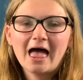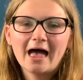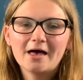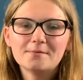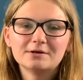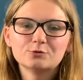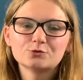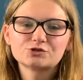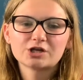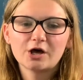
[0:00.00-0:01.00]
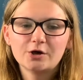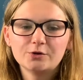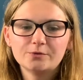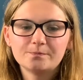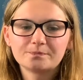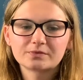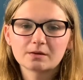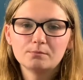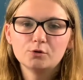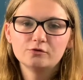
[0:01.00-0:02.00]
and also
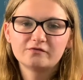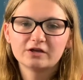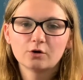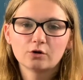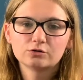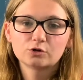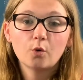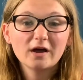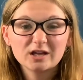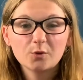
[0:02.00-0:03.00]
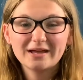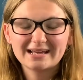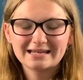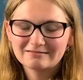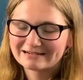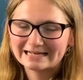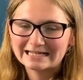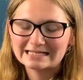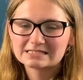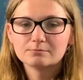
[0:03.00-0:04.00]
moving on quite quickly really
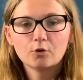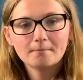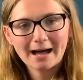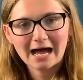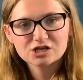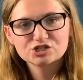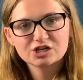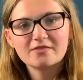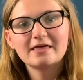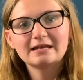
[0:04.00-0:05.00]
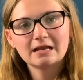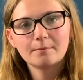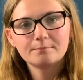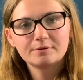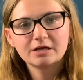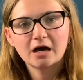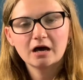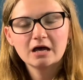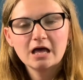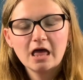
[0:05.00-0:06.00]
to more mashed and then lumpier
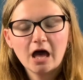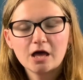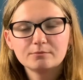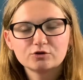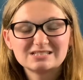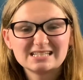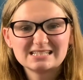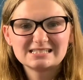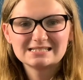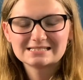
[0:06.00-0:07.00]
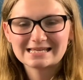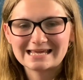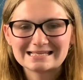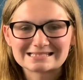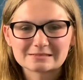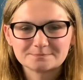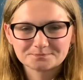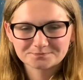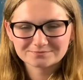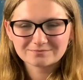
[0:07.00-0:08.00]
consistencies.
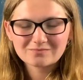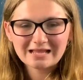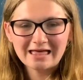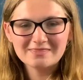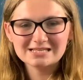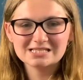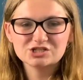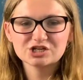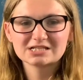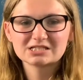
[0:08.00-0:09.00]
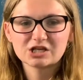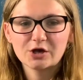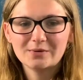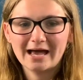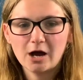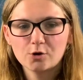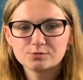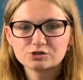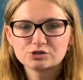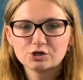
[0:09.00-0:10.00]
And this is just so it
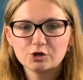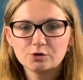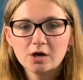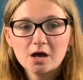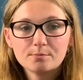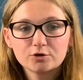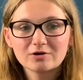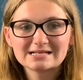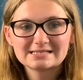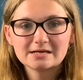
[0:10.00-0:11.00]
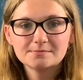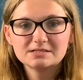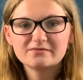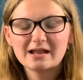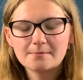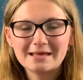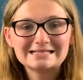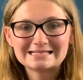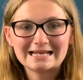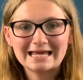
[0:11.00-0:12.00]
helps to progress them
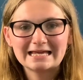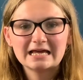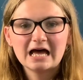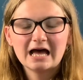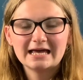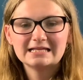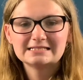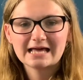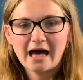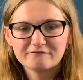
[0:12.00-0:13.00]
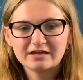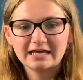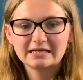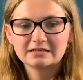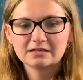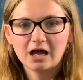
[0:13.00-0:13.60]
developmentally into having